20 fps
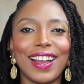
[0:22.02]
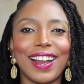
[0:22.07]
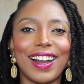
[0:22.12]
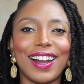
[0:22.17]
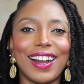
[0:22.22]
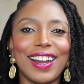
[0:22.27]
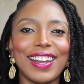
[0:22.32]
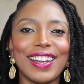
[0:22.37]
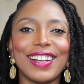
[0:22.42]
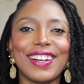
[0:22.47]

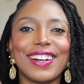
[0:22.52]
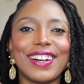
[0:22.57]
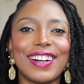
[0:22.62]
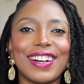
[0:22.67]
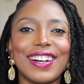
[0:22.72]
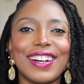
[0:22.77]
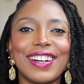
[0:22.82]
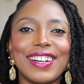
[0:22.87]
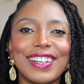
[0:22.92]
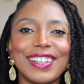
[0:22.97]
Hi
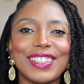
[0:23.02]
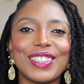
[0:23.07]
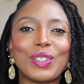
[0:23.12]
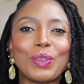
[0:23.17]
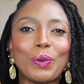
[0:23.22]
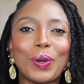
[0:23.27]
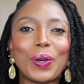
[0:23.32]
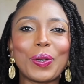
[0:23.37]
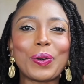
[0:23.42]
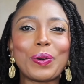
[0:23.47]
guys,
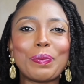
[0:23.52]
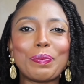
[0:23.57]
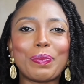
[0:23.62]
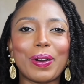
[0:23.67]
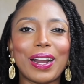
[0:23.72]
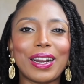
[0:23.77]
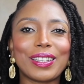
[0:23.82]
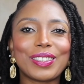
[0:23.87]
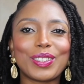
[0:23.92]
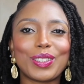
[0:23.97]
welcome
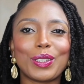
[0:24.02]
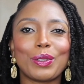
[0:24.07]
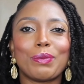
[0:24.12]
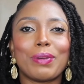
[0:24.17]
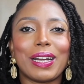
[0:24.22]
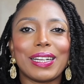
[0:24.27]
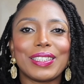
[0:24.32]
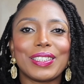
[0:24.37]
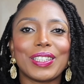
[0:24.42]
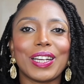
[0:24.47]
back to
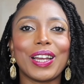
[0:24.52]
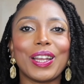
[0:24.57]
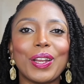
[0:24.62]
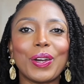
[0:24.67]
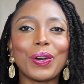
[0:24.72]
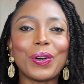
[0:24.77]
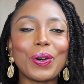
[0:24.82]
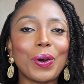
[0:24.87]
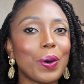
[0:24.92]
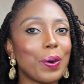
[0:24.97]
my
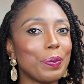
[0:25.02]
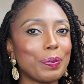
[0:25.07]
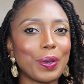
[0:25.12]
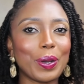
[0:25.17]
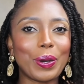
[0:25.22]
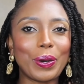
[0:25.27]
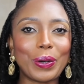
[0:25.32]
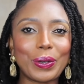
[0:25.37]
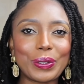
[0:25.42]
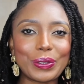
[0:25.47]
channel. Hope
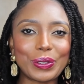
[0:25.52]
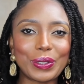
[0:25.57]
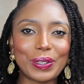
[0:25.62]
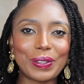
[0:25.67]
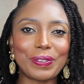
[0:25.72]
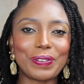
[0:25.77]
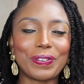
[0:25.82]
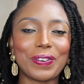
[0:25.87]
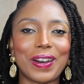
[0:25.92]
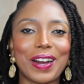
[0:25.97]
you're all
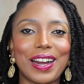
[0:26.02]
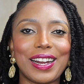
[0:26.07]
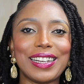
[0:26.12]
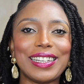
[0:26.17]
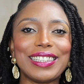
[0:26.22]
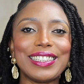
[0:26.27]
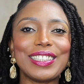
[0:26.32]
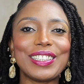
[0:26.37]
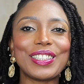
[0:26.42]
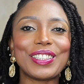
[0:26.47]
doing
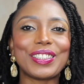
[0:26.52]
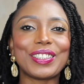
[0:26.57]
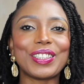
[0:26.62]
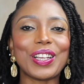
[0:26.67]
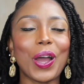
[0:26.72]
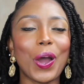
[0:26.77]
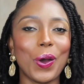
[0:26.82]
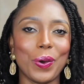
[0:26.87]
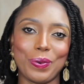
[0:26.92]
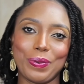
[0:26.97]
fine.
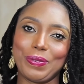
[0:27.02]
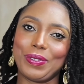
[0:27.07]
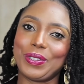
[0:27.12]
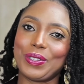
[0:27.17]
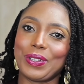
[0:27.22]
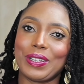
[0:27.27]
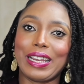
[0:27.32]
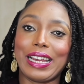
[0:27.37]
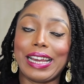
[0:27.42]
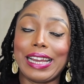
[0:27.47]
So
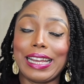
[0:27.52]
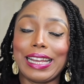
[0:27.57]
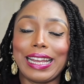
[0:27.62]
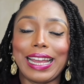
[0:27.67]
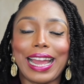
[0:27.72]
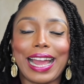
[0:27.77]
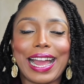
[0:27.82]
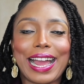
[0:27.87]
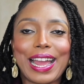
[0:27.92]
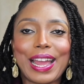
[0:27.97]

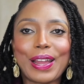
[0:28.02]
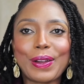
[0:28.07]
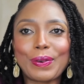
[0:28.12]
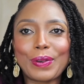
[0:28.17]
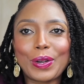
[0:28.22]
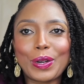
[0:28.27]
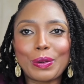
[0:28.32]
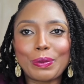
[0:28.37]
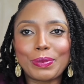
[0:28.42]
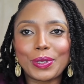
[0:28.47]
today I
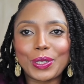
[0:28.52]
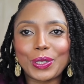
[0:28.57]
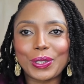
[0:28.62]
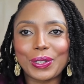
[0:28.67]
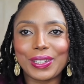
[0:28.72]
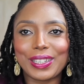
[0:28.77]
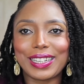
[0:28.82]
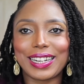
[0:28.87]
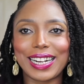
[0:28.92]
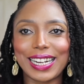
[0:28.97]
will be
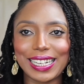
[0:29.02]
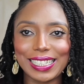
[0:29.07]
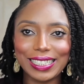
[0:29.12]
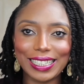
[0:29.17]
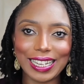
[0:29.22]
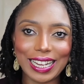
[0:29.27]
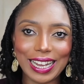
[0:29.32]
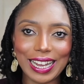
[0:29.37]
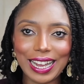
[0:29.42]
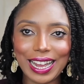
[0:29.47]
showing you
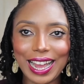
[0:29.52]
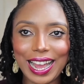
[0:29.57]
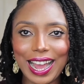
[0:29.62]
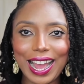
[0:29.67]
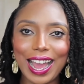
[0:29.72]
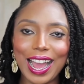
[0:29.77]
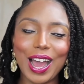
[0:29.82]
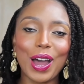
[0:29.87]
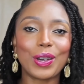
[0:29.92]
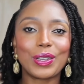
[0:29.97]
guys
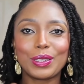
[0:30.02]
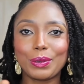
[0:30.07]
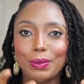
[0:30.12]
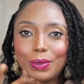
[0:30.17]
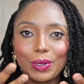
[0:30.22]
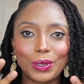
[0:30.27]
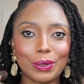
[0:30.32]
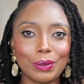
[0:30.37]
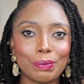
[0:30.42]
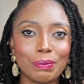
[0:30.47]
how I was
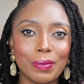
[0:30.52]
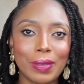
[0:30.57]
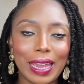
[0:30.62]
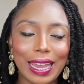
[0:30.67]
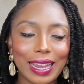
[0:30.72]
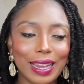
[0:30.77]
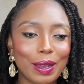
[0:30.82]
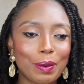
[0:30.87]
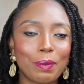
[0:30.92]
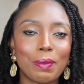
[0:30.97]
able to
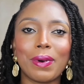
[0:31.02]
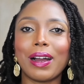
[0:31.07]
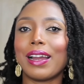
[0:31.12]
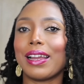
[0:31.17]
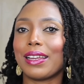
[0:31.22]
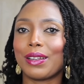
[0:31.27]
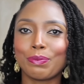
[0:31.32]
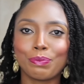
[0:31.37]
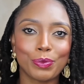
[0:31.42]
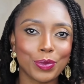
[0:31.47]
make
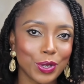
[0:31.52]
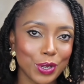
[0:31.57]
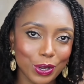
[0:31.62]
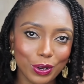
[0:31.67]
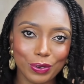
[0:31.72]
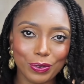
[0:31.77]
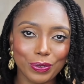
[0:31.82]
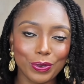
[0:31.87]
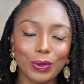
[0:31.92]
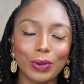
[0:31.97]
my
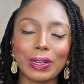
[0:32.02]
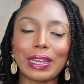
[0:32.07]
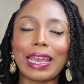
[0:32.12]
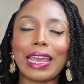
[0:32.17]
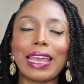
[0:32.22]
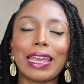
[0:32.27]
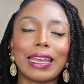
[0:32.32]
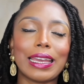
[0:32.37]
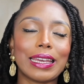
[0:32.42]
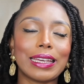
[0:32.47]
beautiful
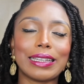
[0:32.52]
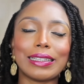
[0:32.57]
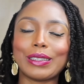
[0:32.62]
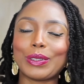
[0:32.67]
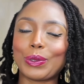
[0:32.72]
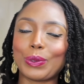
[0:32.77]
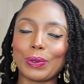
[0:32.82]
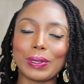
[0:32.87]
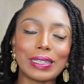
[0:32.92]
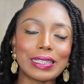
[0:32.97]
kinky
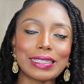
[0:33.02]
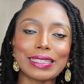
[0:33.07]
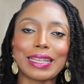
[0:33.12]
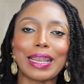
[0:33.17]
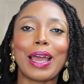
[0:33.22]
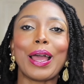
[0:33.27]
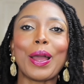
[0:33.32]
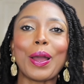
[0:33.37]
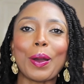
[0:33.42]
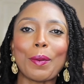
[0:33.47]
twist.
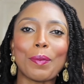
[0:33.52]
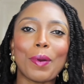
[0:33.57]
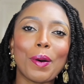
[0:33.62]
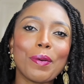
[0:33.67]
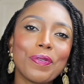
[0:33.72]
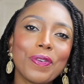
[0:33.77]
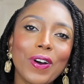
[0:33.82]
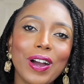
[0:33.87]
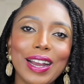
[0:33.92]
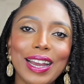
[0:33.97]
But
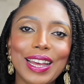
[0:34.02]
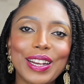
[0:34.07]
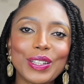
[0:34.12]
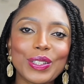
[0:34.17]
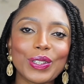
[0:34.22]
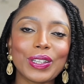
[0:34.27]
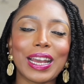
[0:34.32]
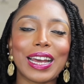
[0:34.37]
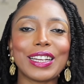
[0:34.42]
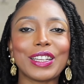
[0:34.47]
before I get
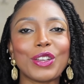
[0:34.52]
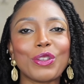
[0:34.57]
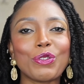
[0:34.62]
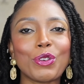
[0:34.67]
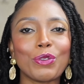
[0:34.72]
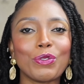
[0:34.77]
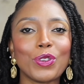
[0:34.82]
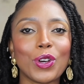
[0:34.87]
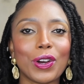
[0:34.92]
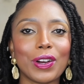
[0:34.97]
into that, if
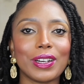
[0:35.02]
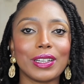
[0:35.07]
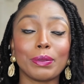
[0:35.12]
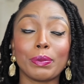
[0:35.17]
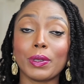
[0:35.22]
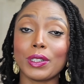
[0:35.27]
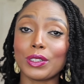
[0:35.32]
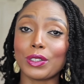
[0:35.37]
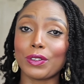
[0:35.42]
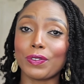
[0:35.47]
you've not already,
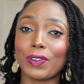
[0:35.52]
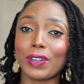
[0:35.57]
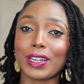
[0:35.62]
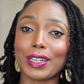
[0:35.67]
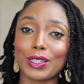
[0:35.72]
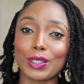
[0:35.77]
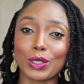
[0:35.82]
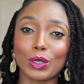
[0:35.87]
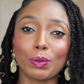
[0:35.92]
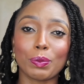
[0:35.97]
please don't
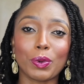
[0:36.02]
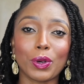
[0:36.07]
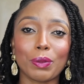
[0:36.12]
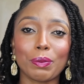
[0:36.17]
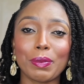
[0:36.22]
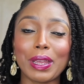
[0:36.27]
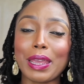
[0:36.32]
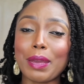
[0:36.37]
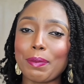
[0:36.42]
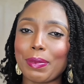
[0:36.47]
forget to support
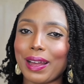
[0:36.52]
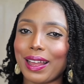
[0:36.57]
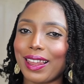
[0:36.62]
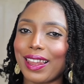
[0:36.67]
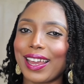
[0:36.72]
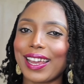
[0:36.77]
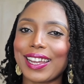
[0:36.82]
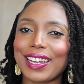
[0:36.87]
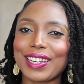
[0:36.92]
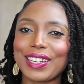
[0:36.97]
me by
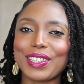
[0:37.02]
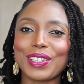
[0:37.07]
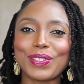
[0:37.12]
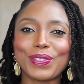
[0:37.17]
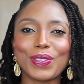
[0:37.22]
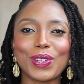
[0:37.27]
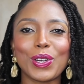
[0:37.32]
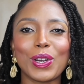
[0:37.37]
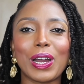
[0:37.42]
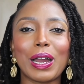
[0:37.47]
liking this
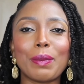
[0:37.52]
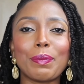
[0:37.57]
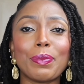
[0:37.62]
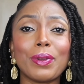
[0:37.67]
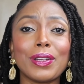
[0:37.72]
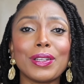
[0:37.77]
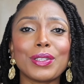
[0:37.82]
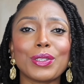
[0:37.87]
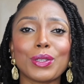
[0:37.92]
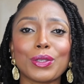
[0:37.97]
video and
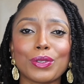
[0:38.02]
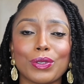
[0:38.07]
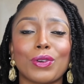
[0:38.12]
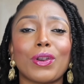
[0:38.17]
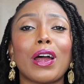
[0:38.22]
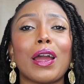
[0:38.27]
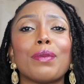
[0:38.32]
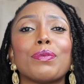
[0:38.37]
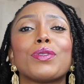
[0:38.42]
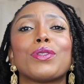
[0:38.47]
please
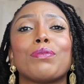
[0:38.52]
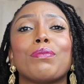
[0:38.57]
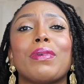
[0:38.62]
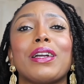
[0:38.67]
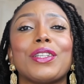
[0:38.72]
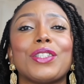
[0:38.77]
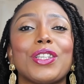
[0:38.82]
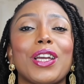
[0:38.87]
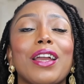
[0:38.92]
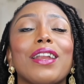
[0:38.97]
subscribe to
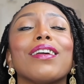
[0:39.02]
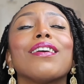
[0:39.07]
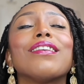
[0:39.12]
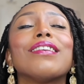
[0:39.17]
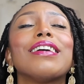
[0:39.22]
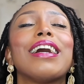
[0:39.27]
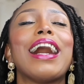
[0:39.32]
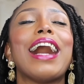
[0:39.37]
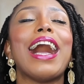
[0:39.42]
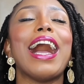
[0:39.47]
my
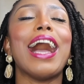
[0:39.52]
channel.